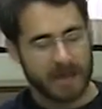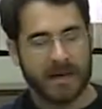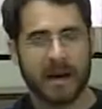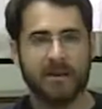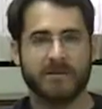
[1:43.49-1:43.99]

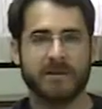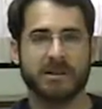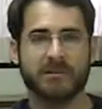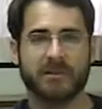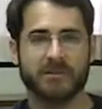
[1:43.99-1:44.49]
Now if you
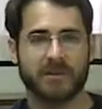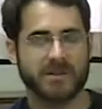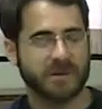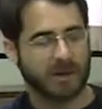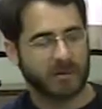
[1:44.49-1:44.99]
leave your
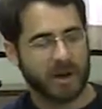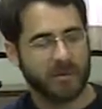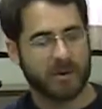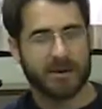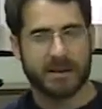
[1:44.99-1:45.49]
1st finger right
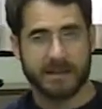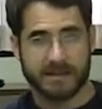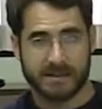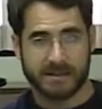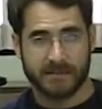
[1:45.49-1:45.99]
where it
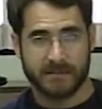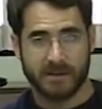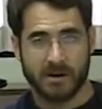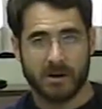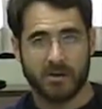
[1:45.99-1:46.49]
is,
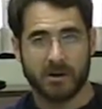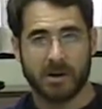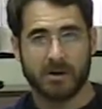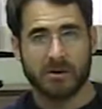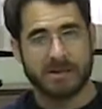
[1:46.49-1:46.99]
we're
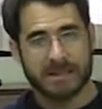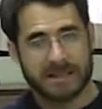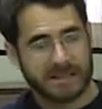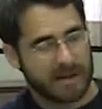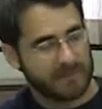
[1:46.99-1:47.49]
going to go to
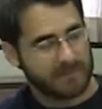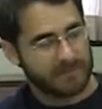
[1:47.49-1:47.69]
D7.